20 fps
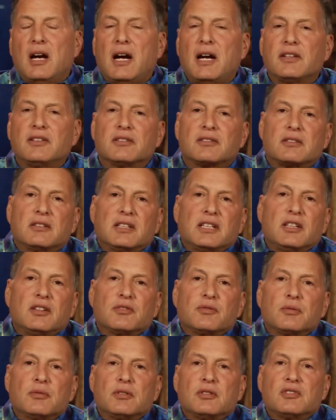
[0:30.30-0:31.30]
I just
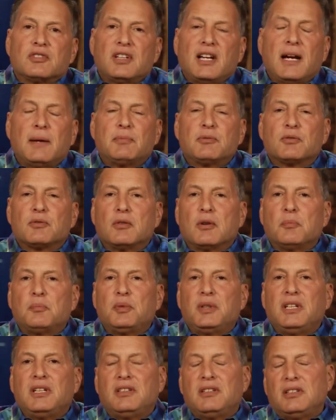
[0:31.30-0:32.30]
gleaned through the chapter on
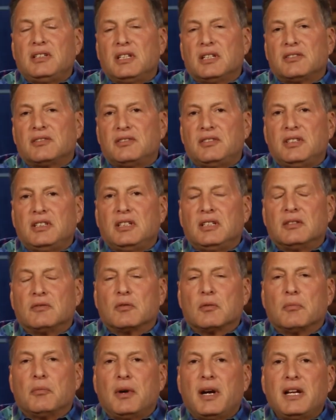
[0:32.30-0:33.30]
PTSD
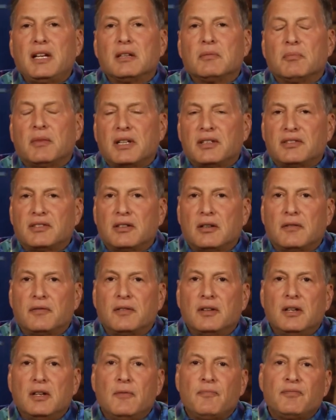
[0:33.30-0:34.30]
and reminded
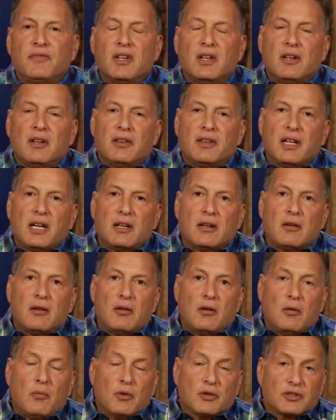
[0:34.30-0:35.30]
myself that
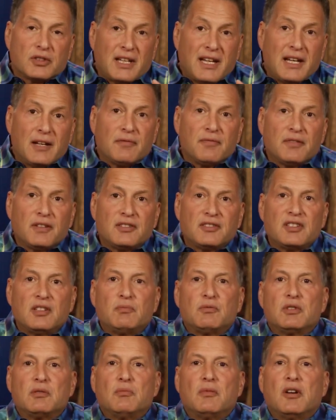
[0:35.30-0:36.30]
almost every
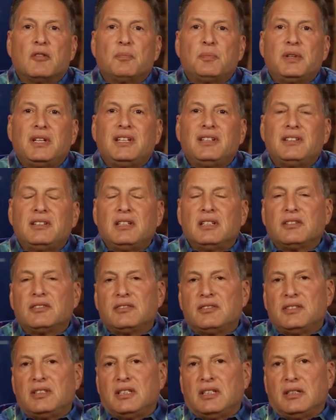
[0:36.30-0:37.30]
symptom of
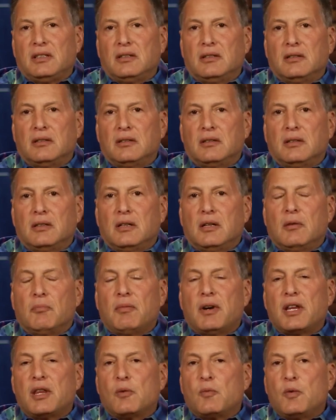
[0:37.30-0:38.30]
PTSD
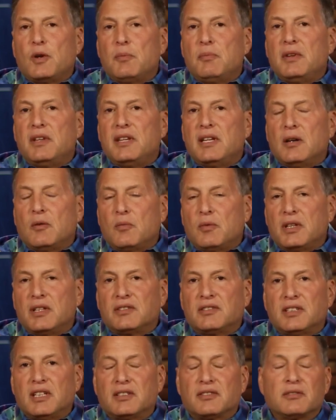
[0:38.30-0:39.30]
by the women that we
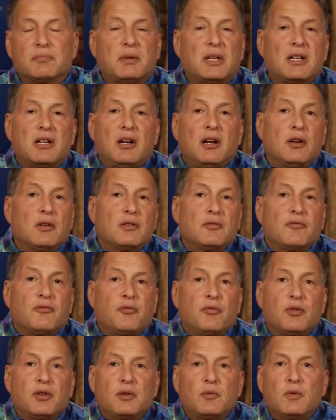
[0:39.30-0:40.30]
assessed, about
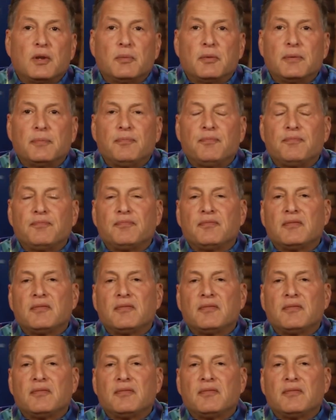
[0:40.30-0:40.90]
140 women,